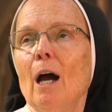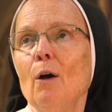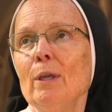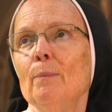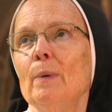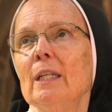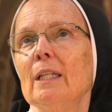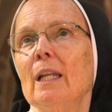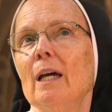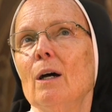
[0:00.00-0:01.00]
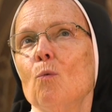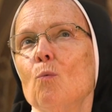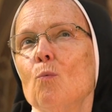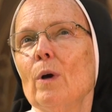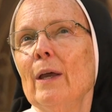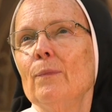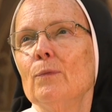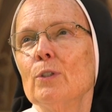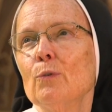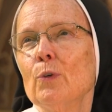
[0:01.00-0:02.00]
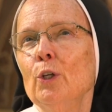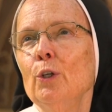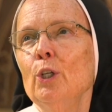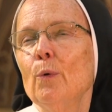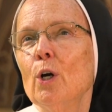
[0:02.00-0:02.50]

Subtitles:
Okay, but so here you